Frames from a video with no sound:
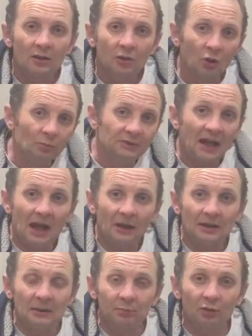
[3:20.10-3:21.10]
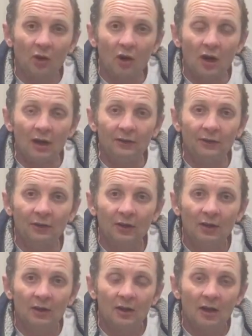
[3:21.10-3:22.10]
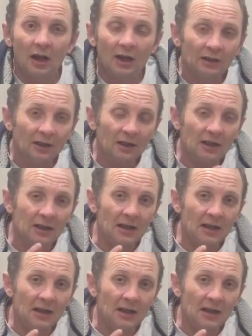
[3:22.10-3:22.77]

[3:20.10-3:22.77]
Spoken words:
come down in price, and